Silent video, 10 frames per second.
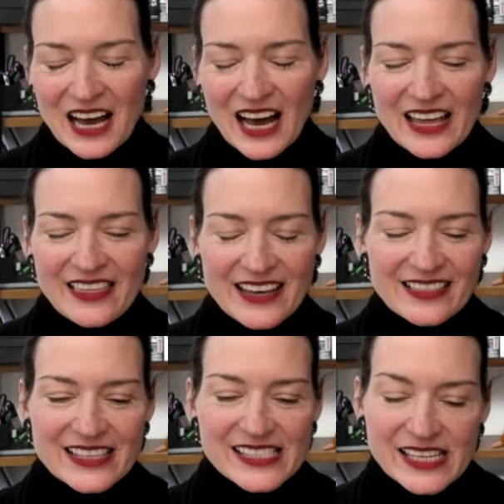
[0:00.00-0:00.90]
I think
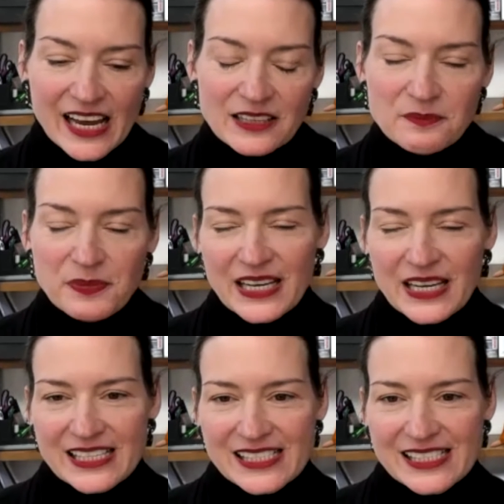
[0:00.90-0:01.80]
the second
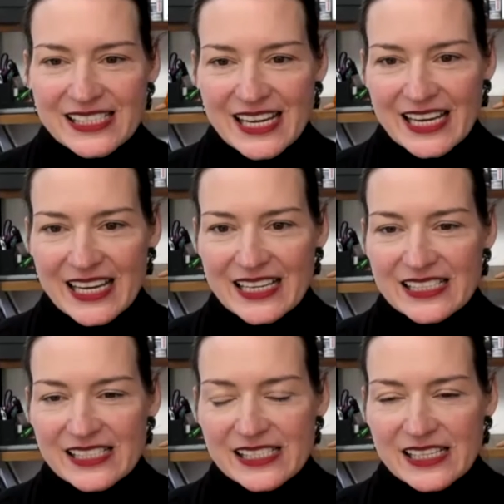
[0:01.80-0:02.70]
piece
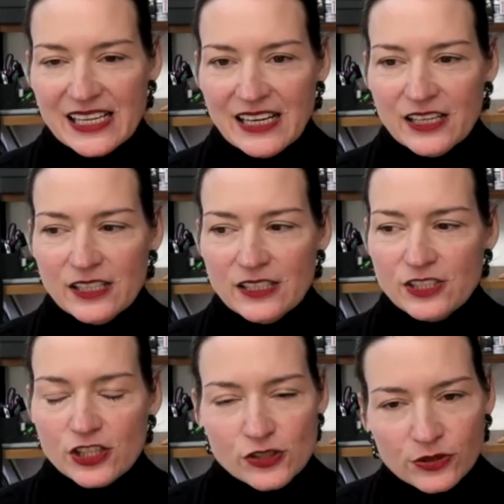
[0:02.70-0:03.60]
is to
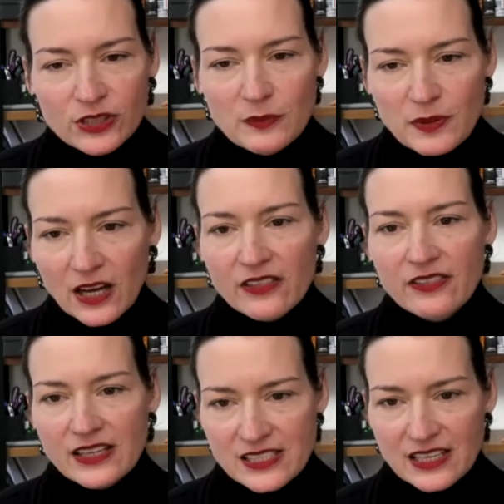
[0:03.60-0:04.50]
truly be
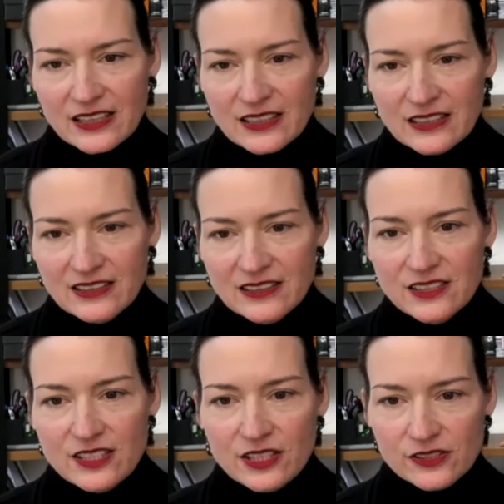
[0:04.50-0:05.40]
authentic
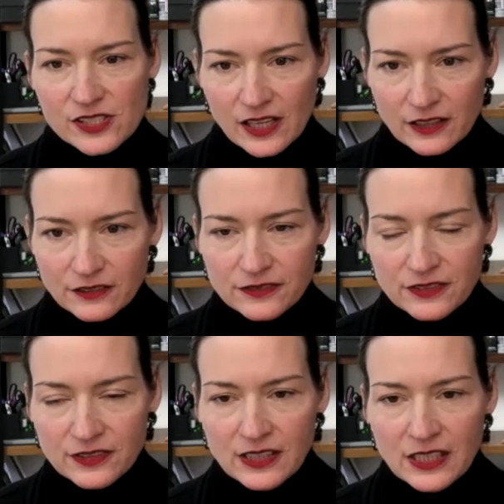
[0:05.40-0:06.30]
to yourself.
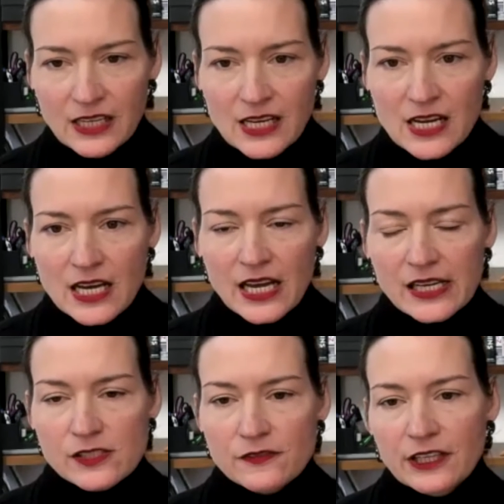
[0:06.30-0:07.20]

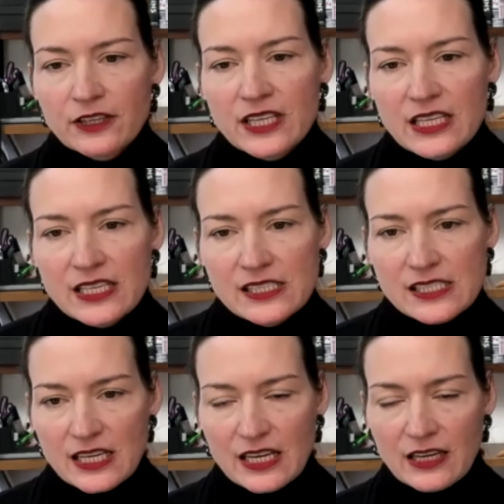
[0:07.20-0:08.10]
It's very
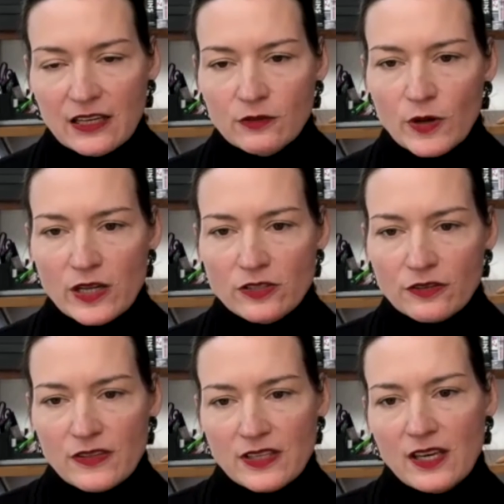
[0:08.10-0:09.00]
easy when you're
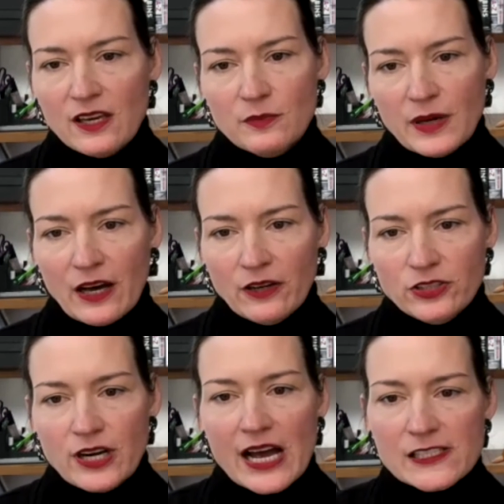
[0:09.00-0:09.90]
thinking about
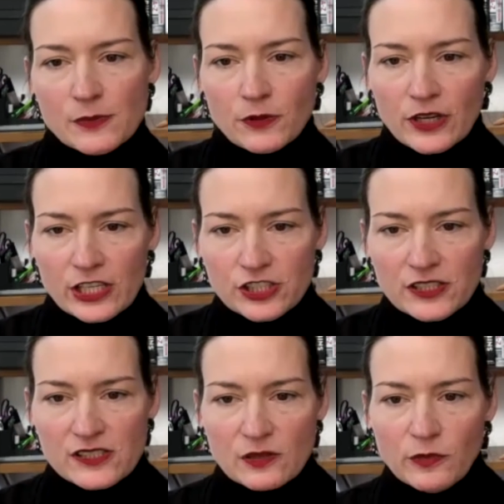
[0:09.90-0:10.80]
your
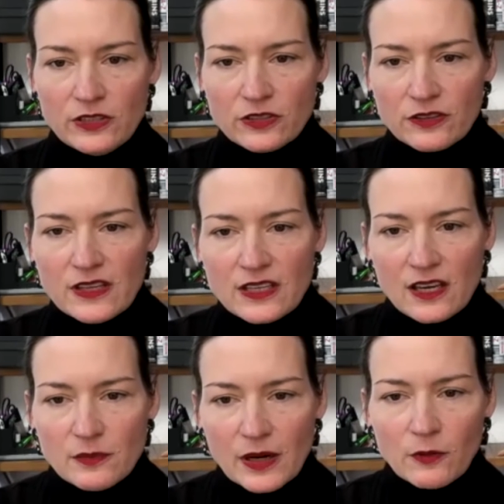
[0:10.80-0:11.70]
aspirations and when you're
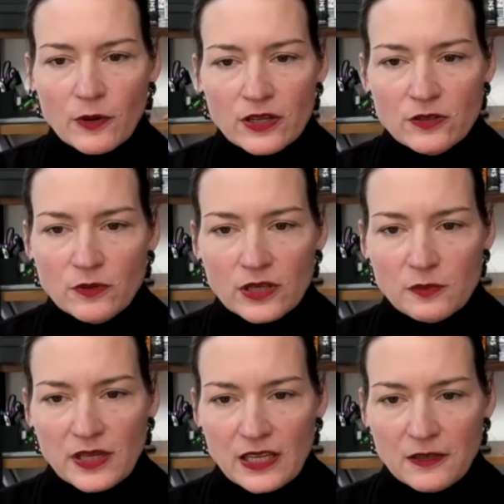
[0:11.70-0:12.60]
thinking about where you want to
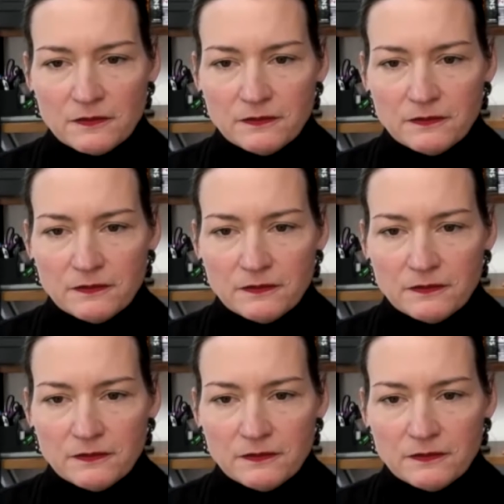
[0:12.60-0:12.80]
be,